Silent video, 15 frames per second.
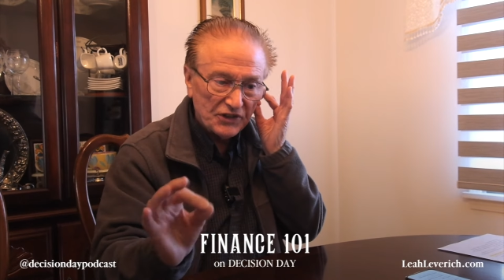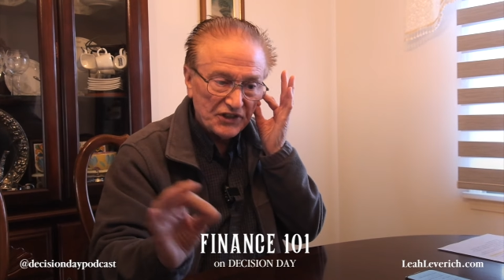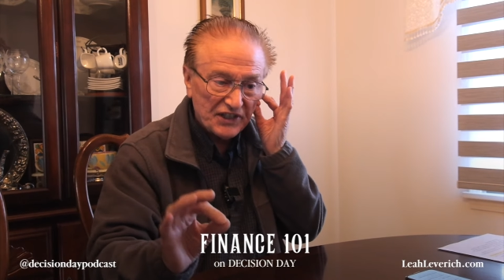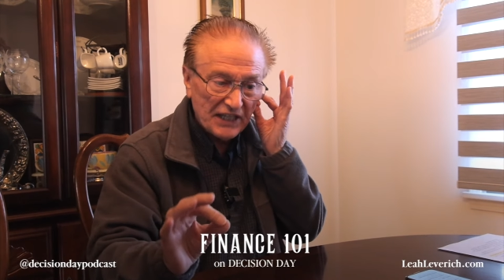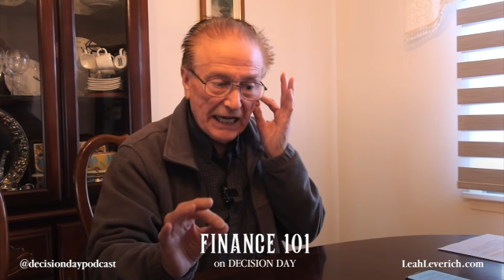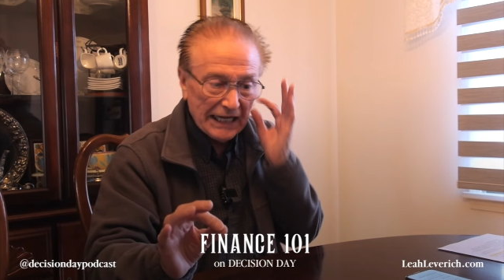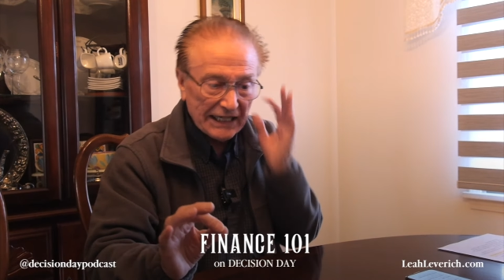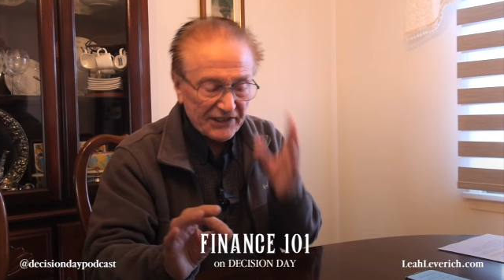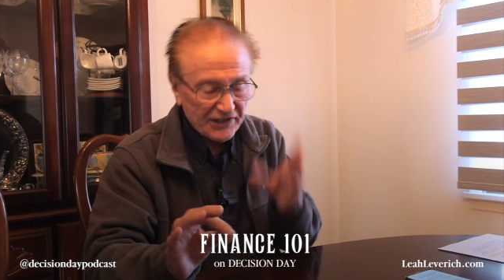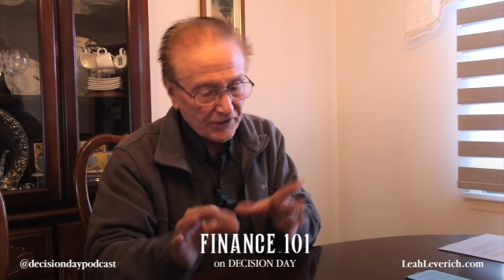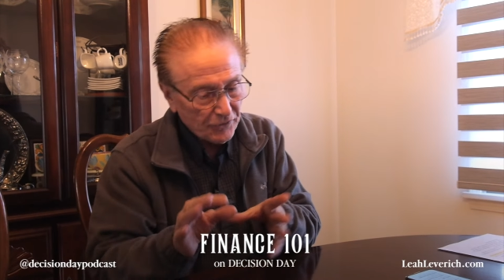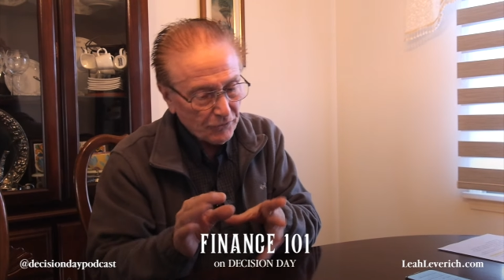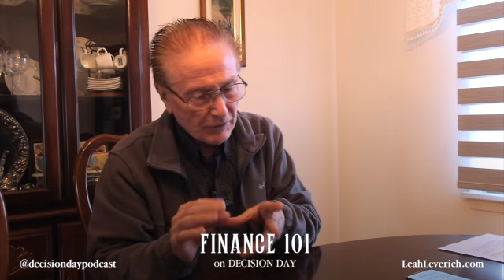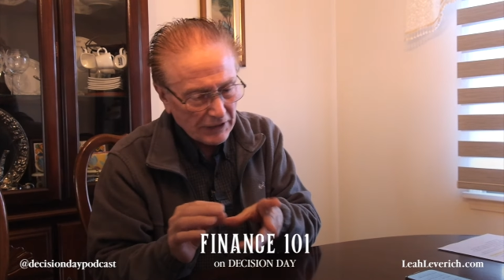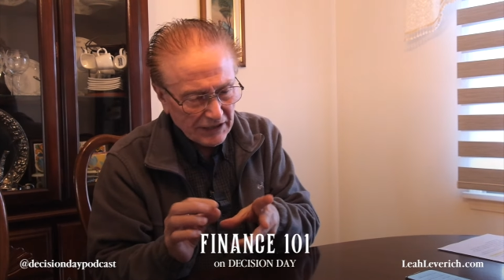stocks and
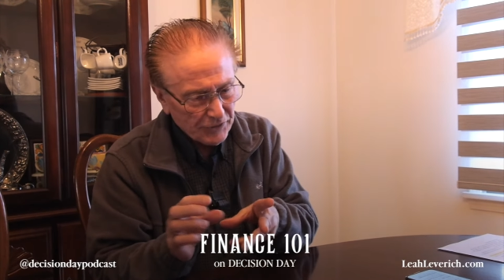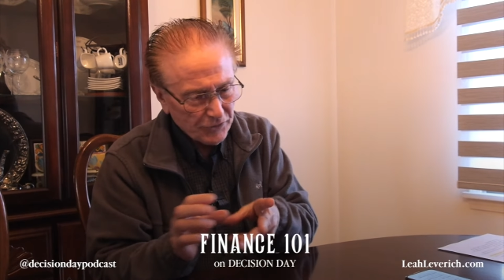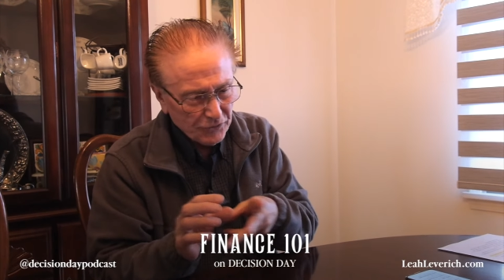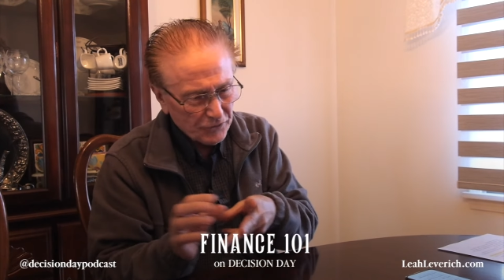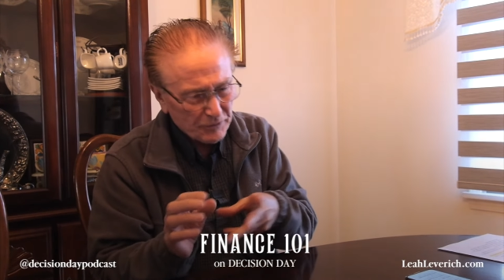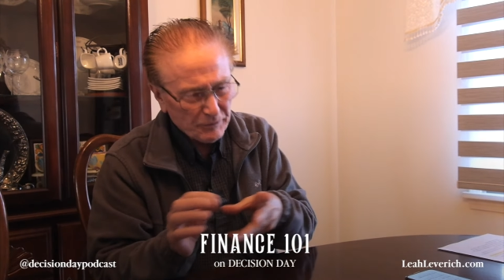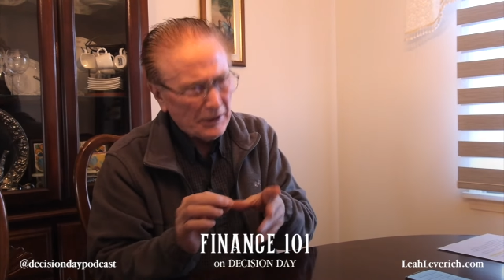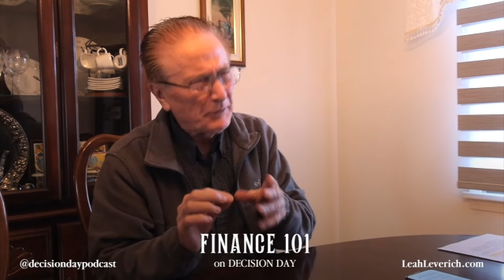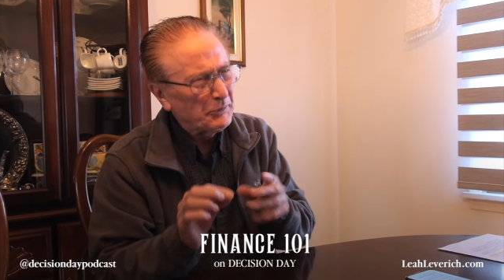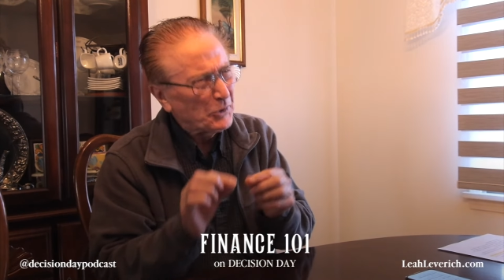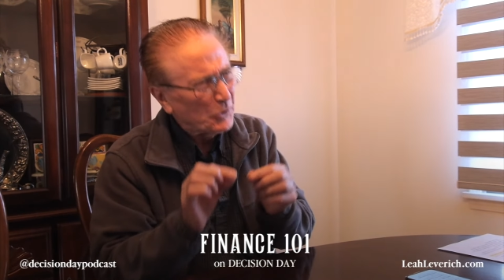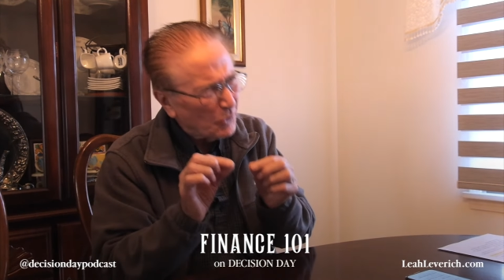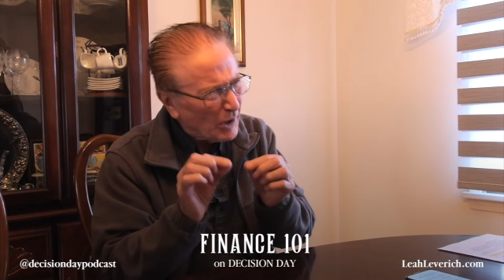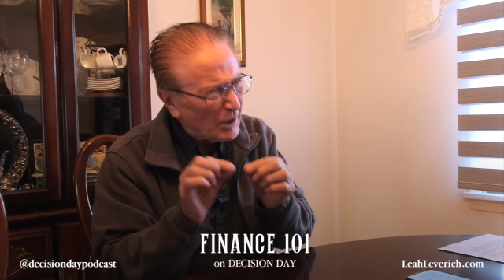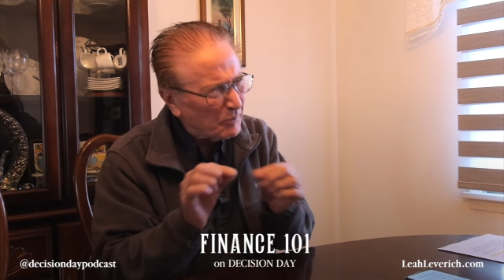you want to use maybe
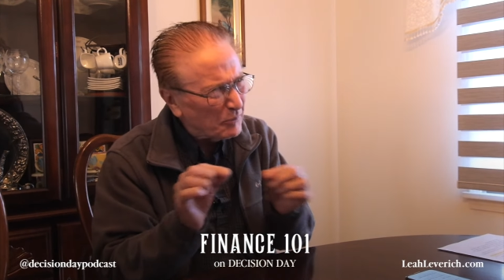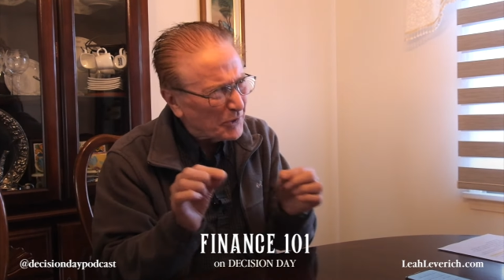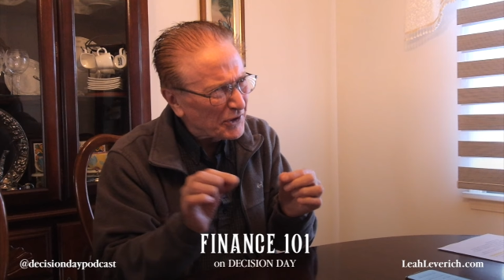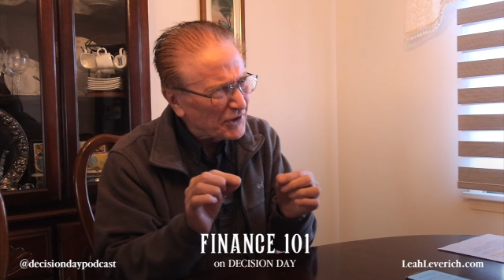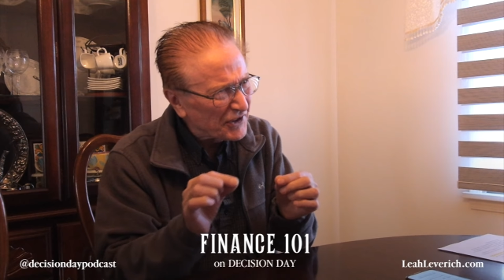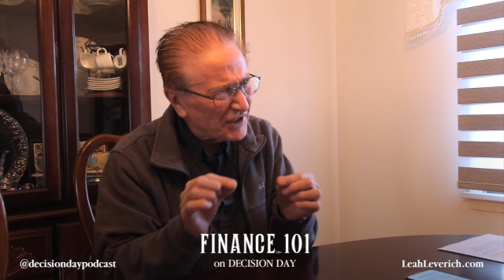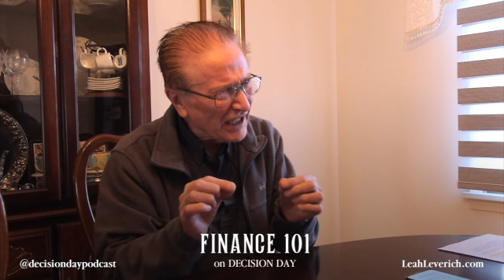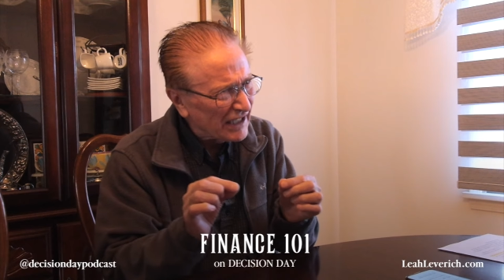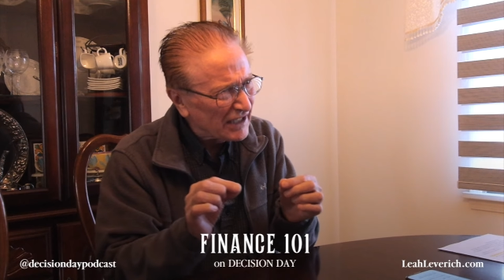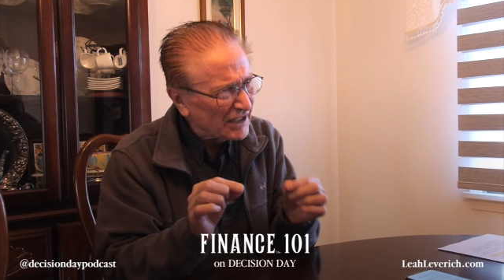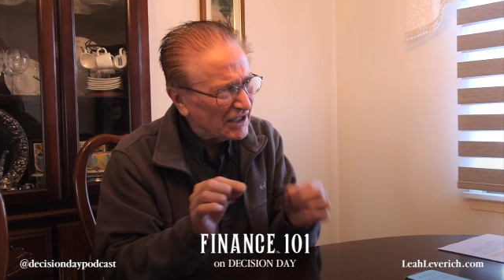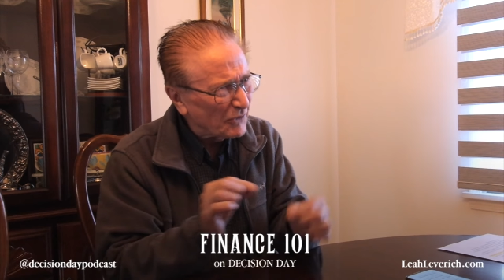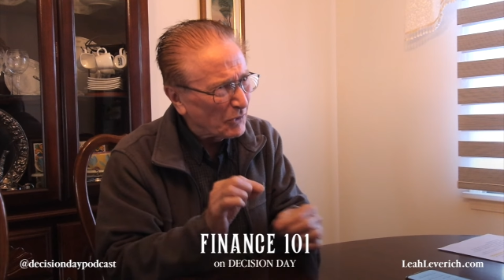1%,